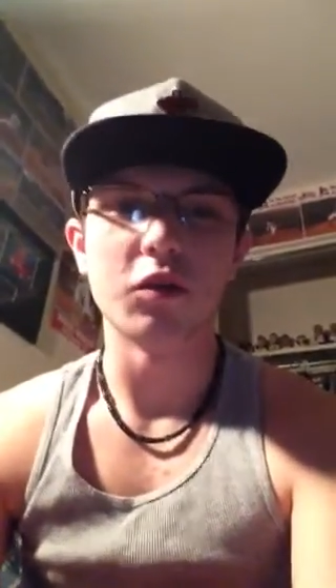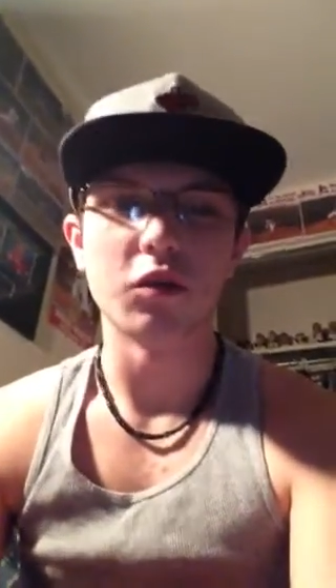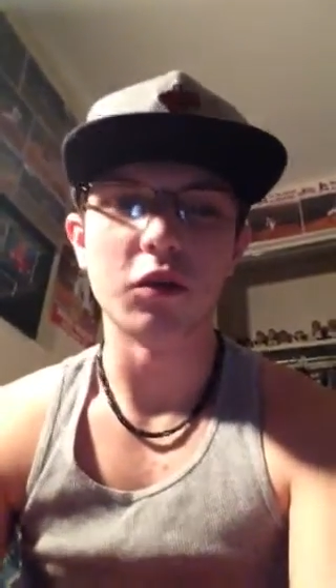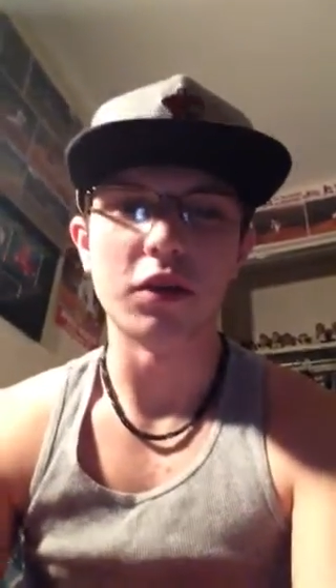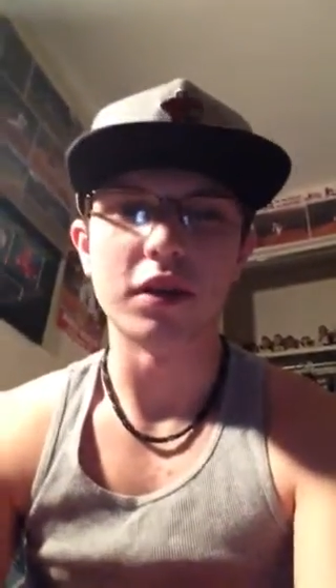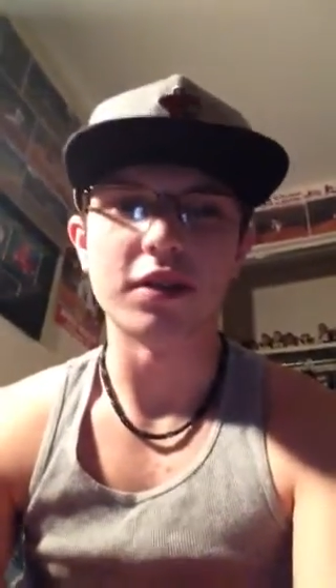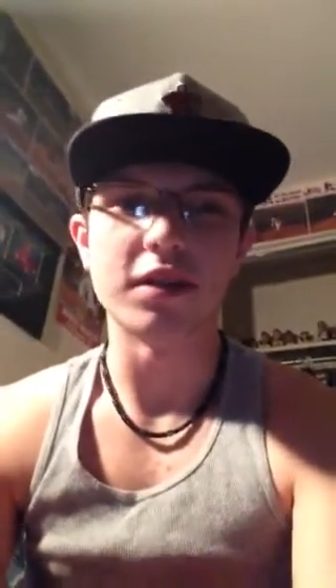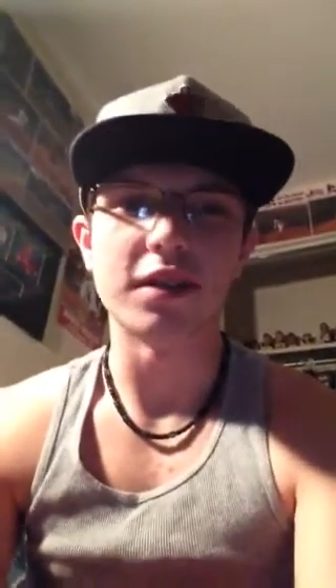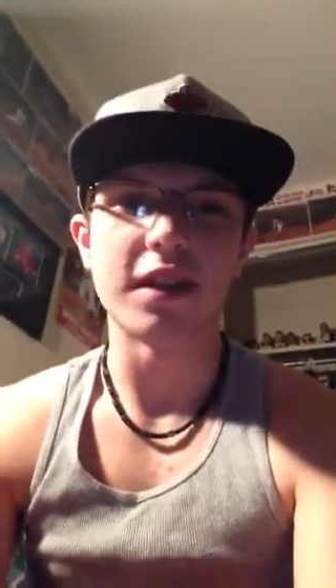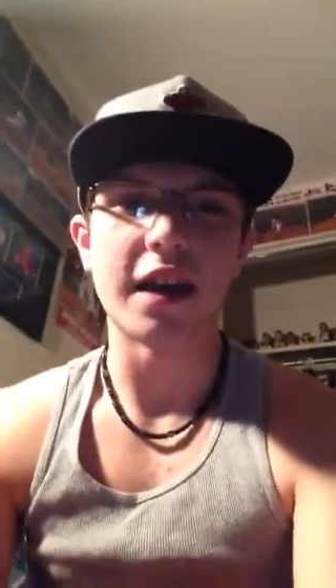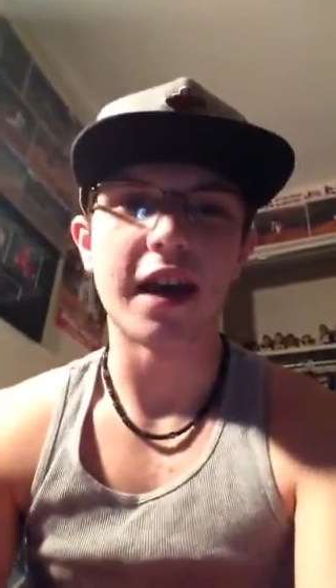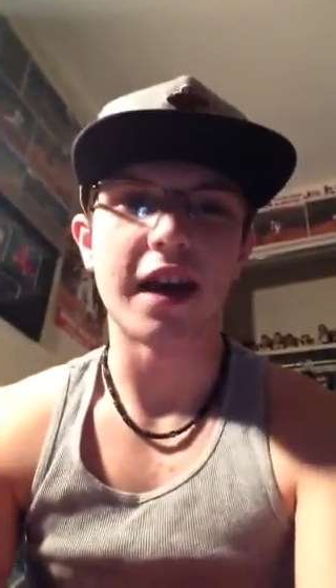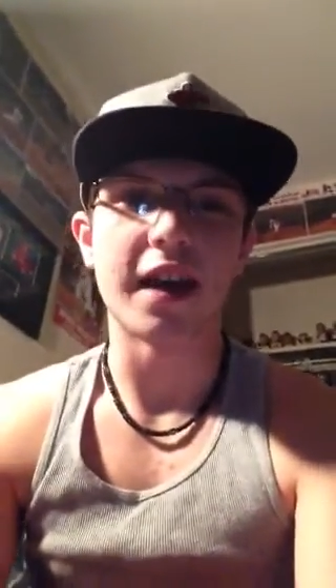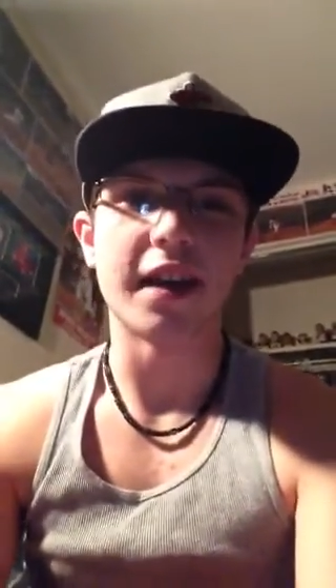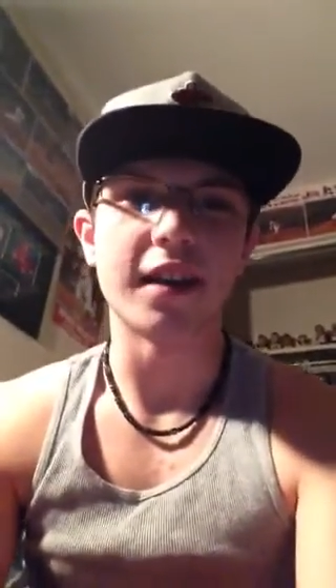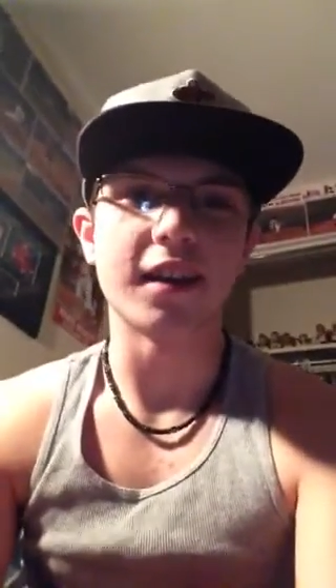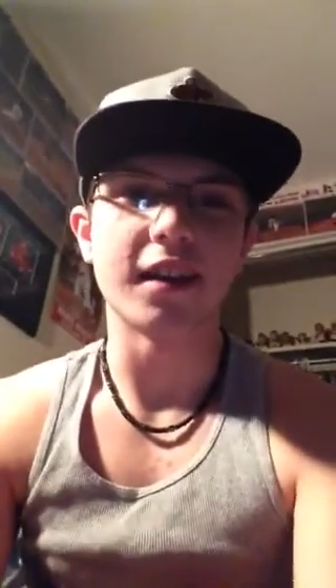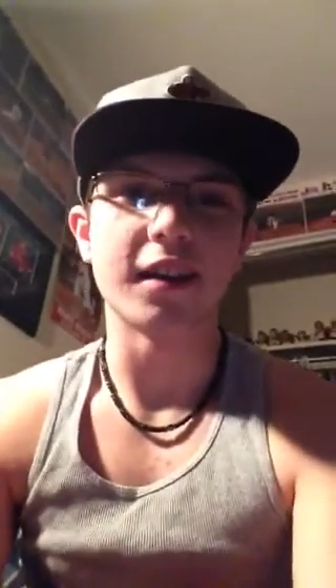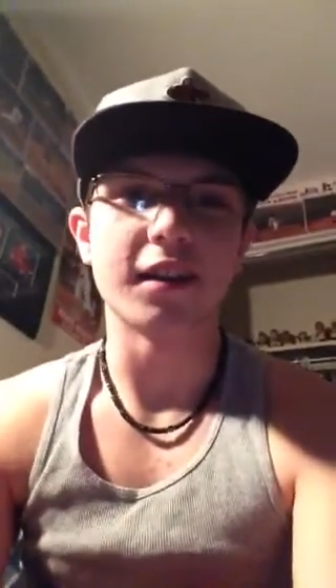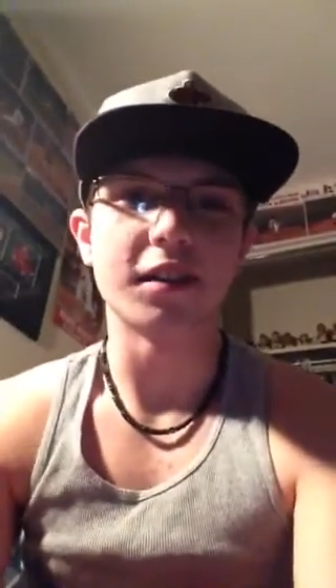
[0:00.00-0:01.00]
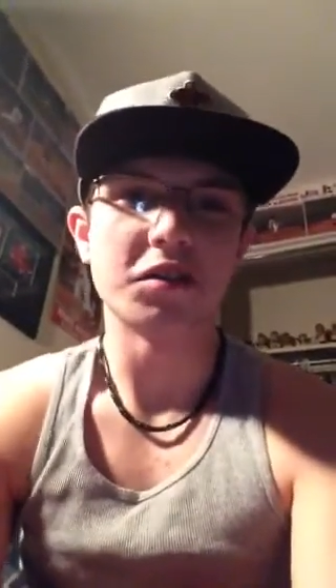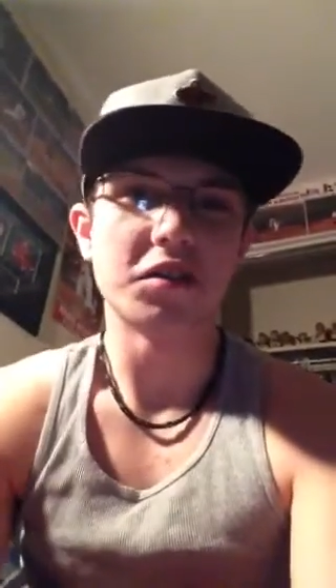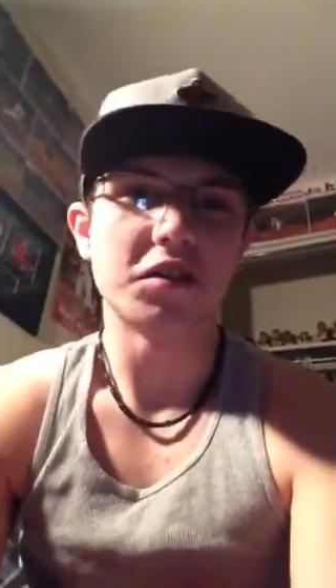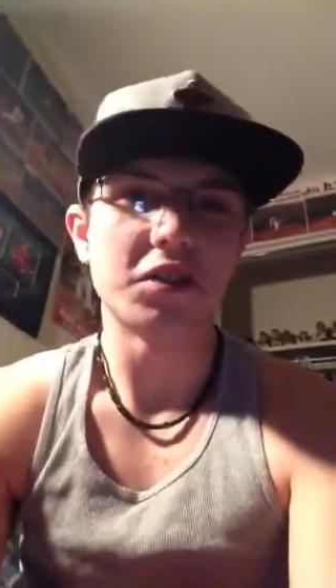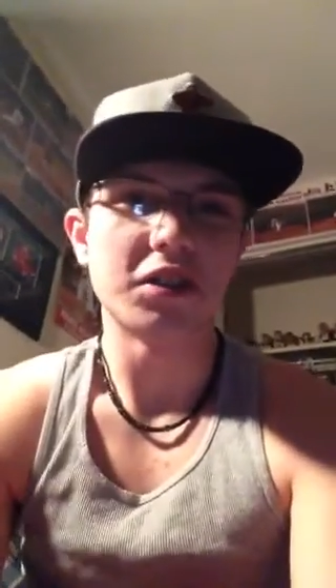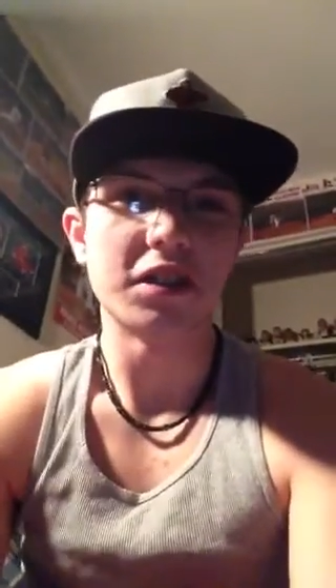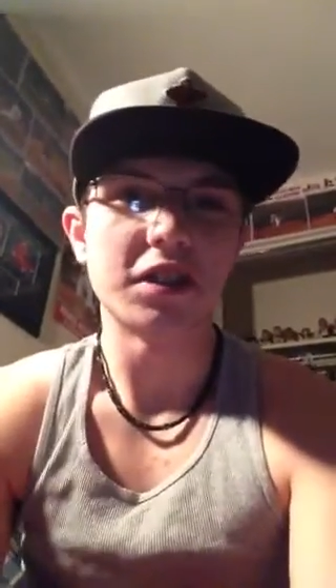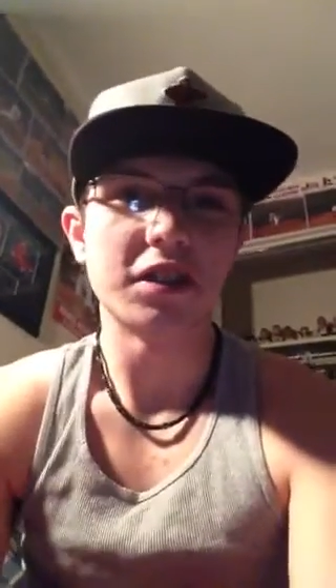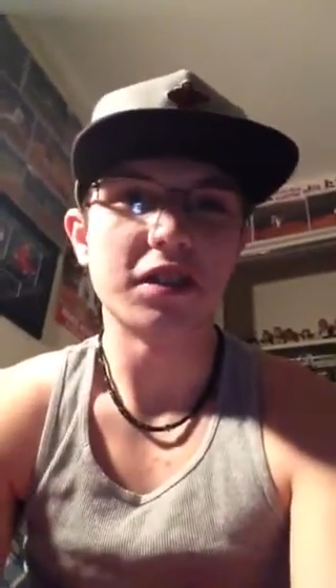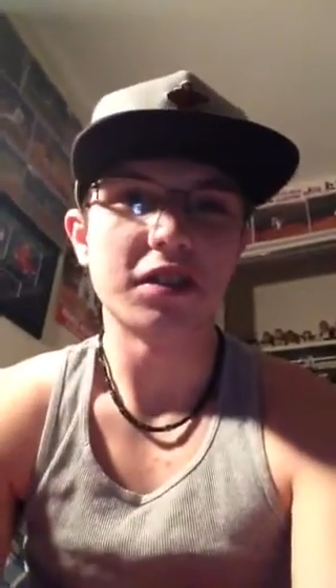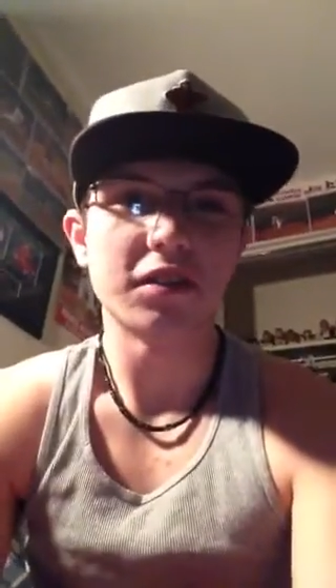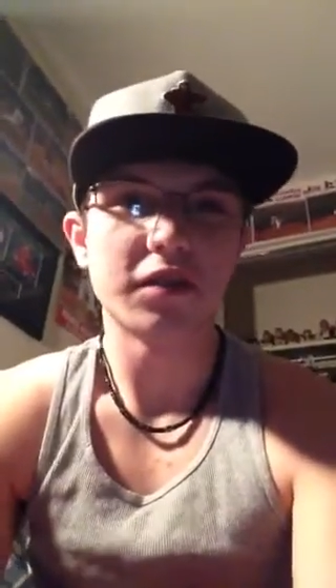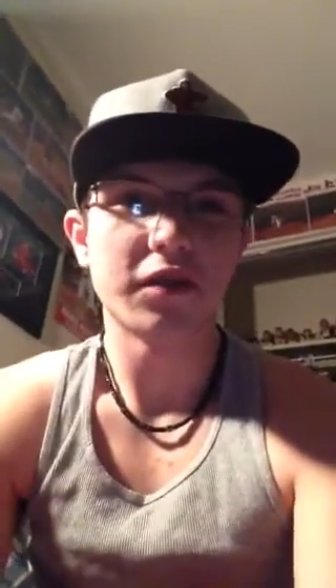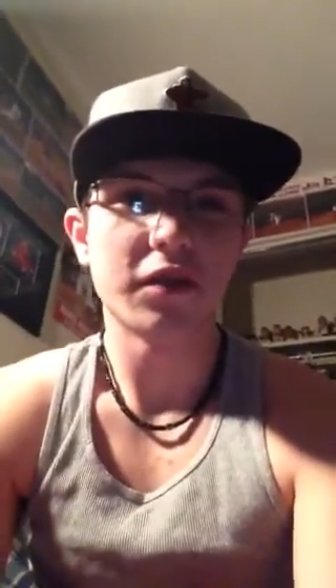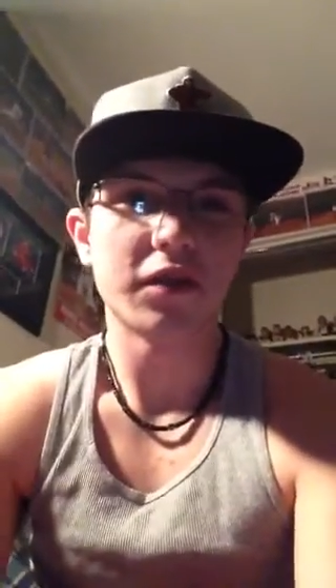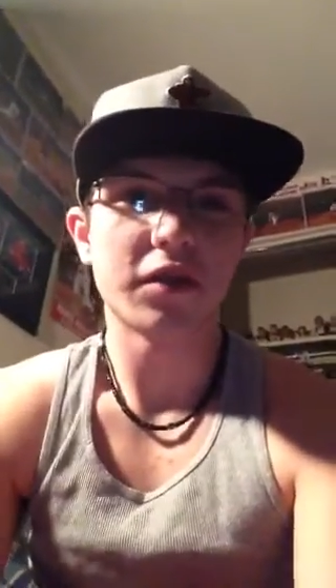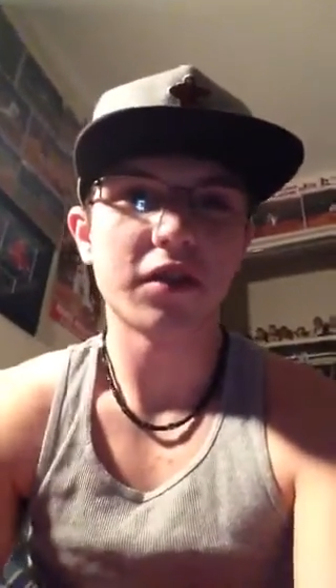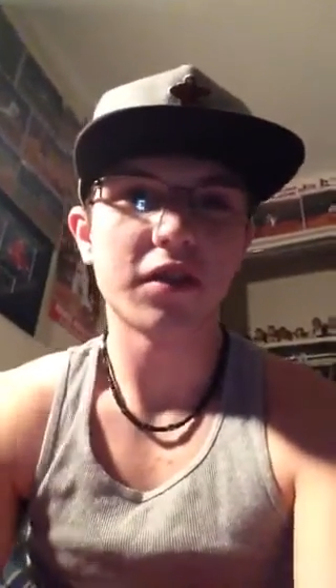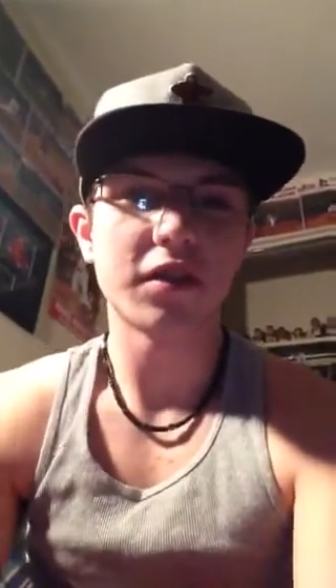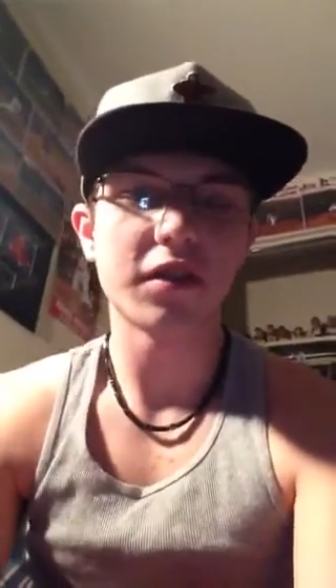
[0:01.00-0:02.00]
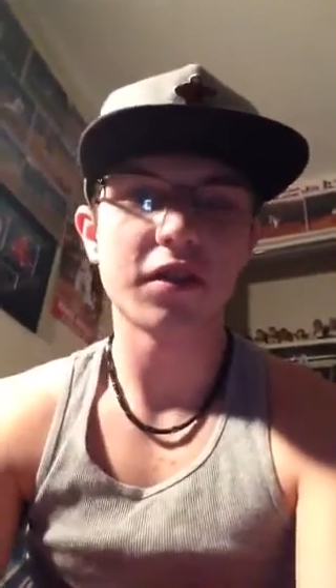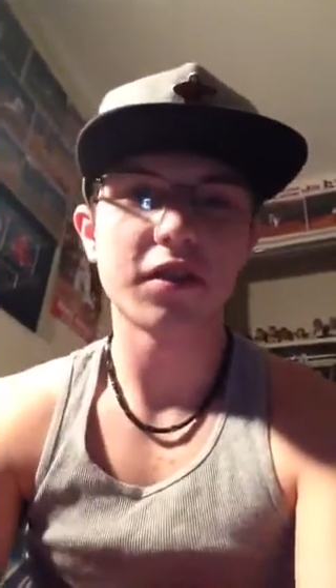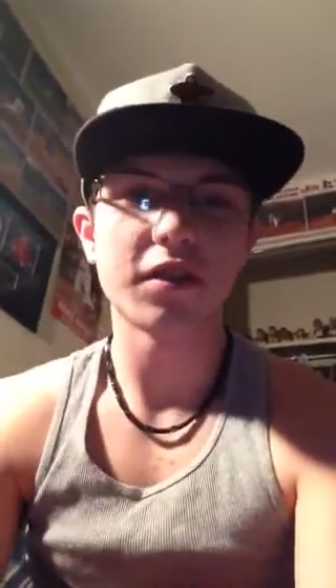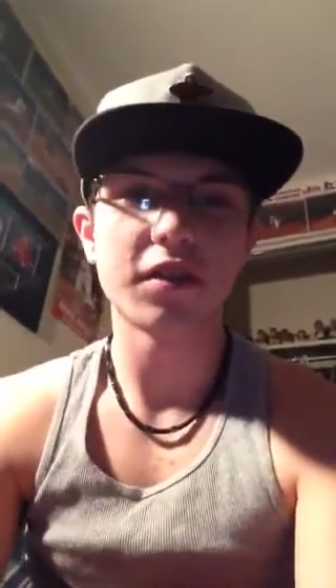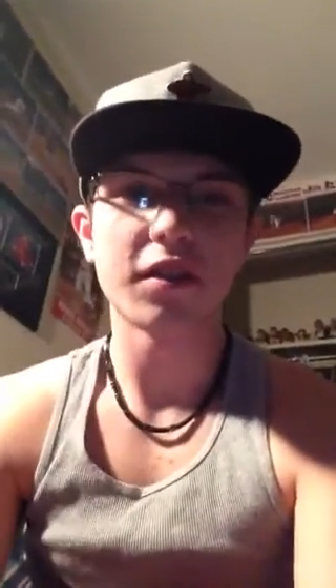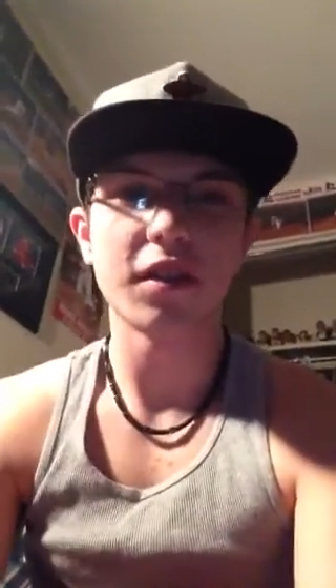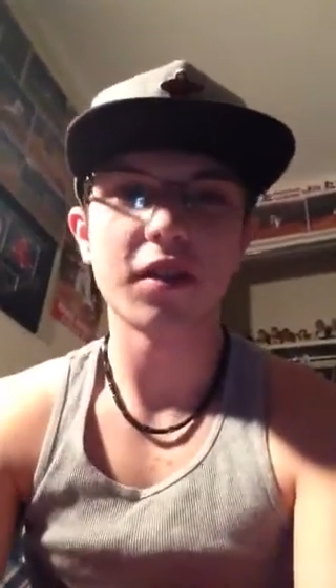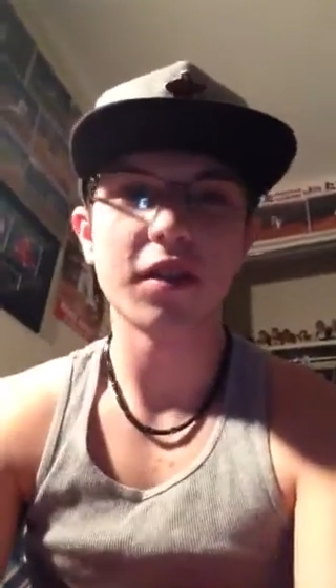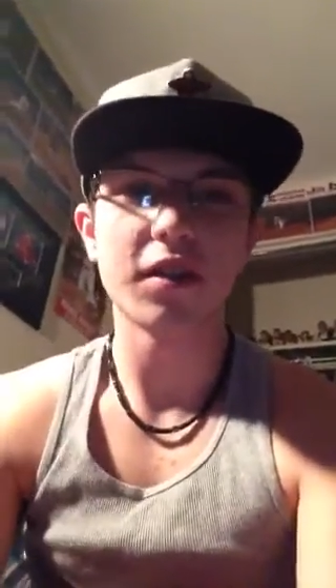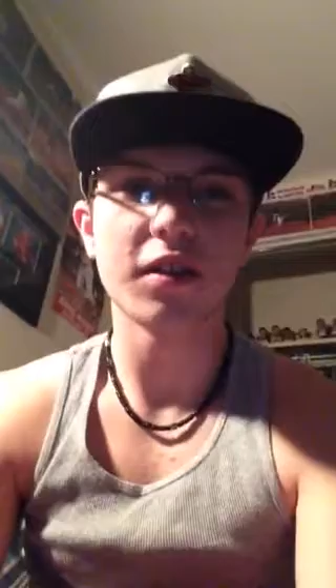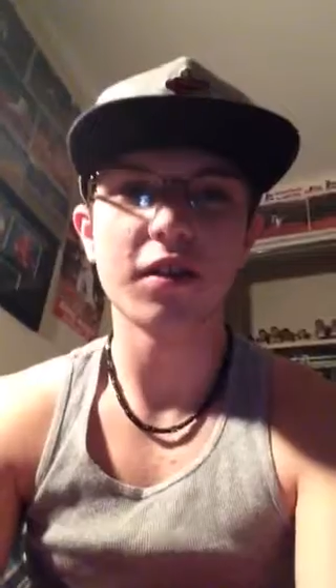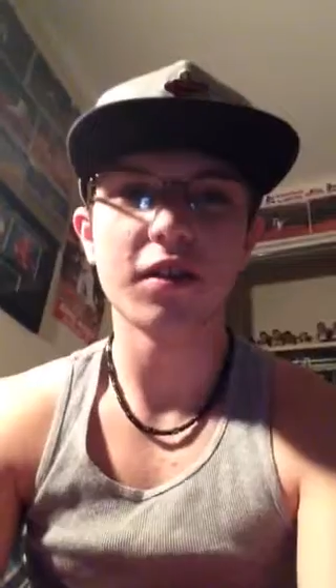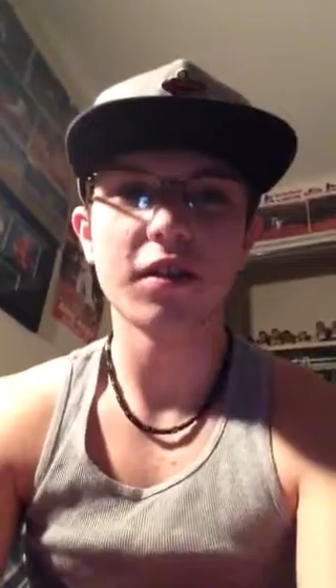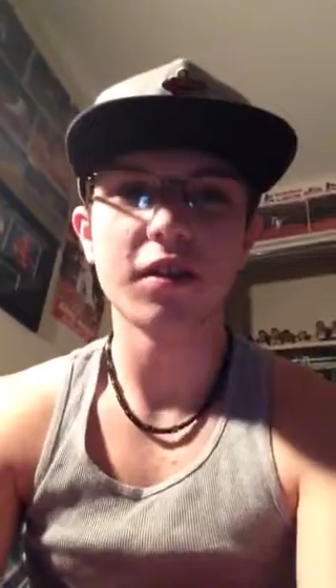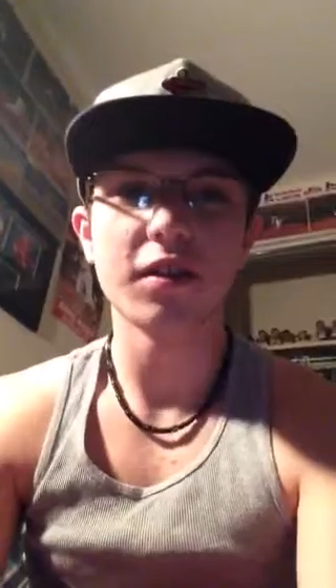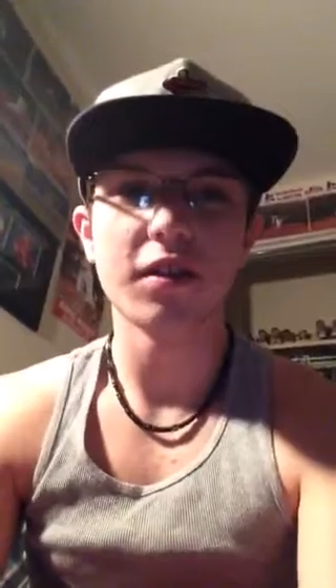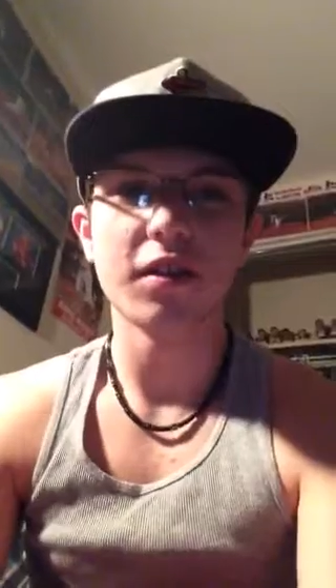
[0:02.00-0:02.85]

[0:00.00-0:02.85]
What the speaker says: with his dad and see the